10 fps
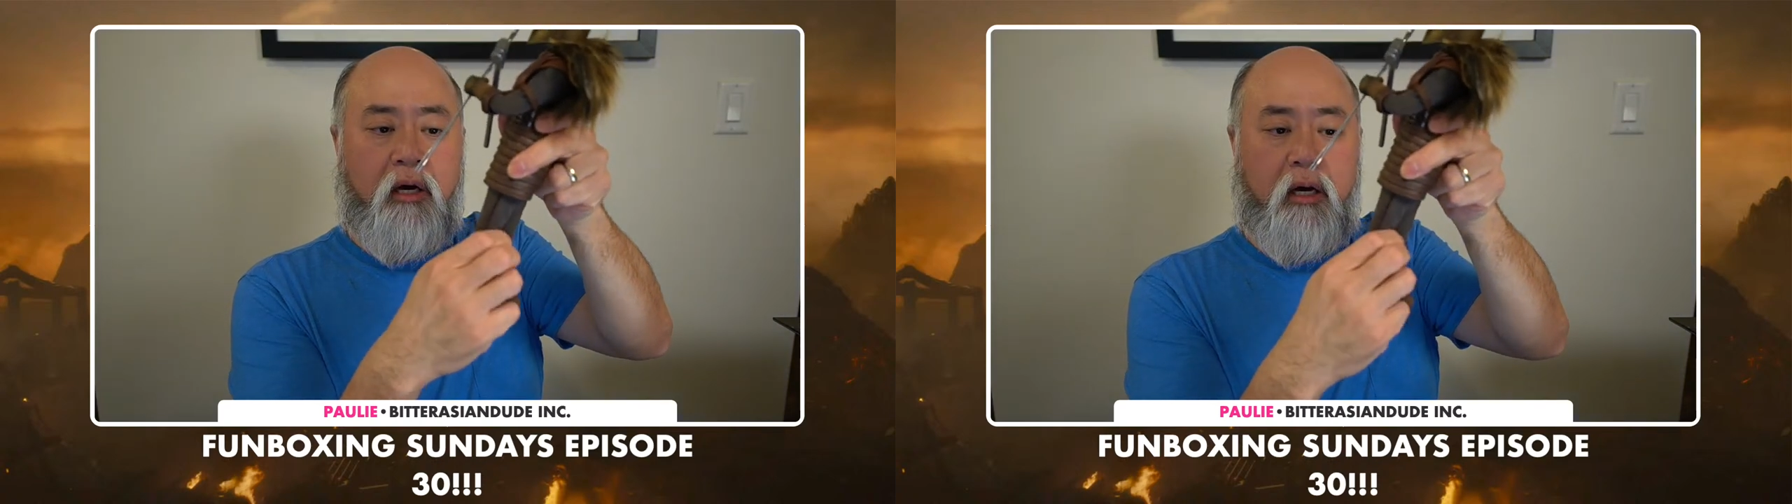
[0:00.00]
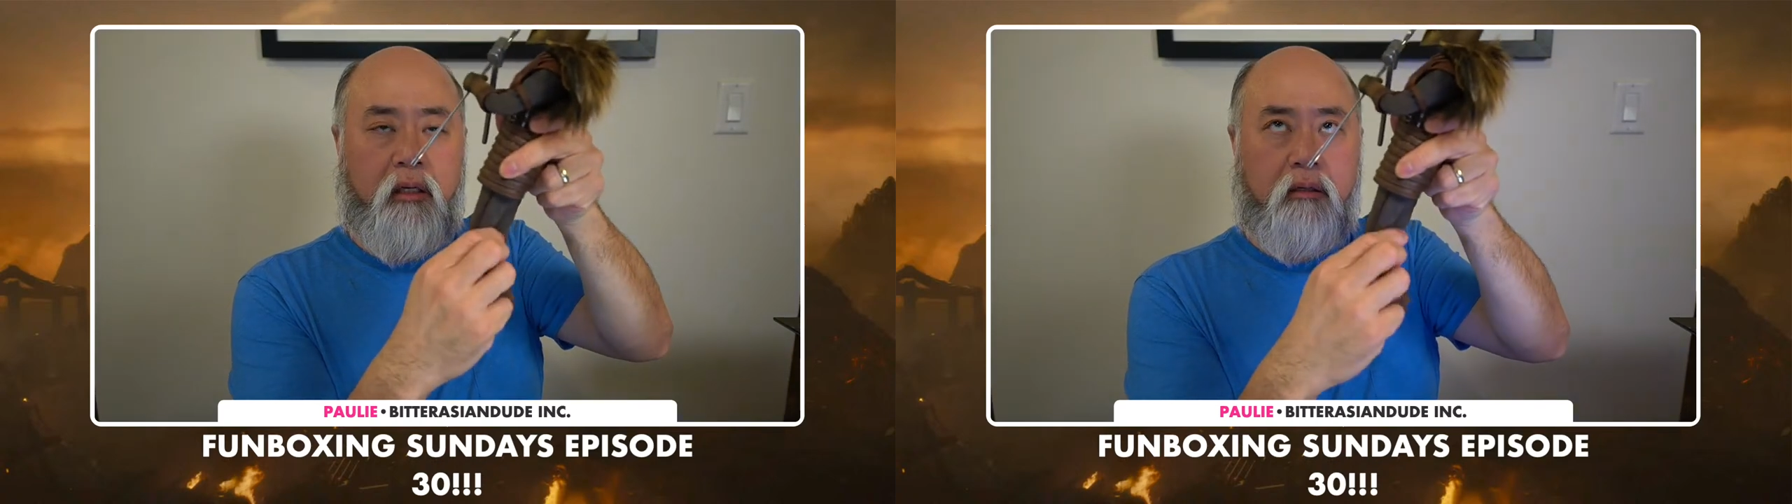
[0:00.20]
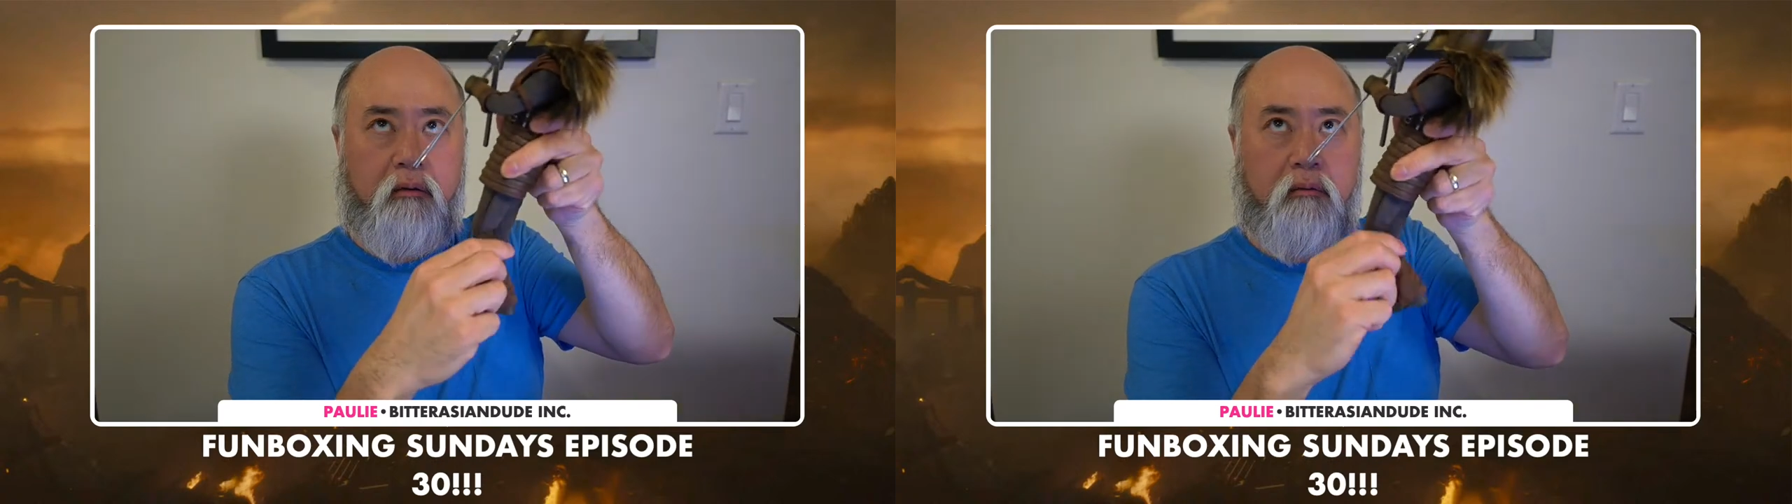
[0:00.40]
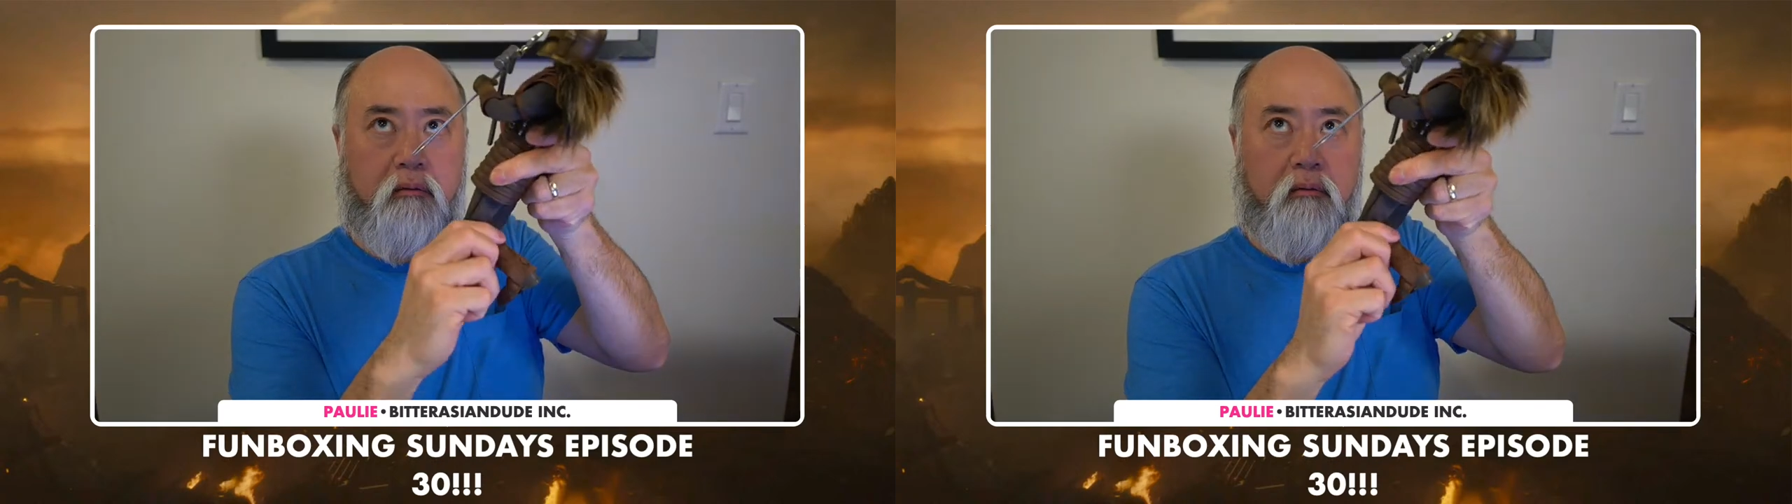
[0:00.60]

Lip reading: not